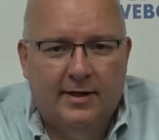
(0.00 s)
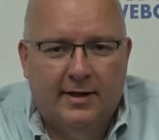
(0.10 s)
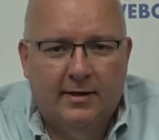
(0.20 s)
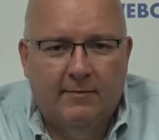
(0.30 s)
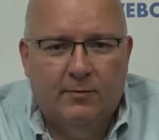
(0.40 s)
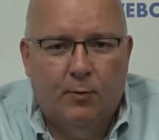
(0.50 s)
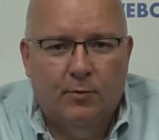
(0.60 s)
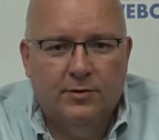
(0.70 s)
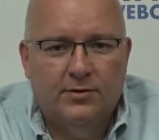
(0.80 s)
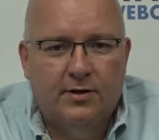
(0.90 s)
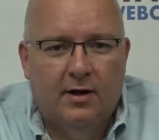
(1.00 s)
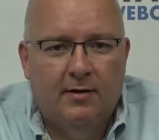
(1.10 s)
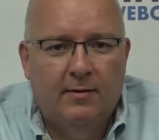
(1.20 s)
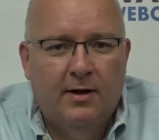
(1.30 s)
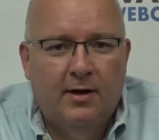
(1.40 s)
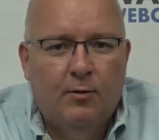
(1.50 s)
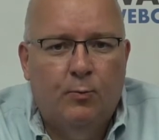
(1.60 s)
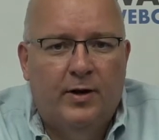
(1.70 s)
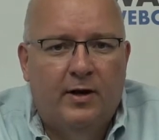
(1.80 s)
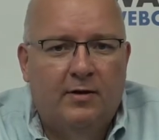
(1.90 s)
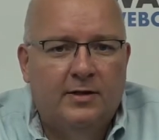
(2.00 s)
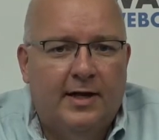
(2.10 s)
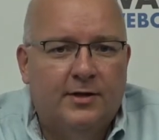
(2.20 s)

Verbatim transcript: And of course, uh, we uh,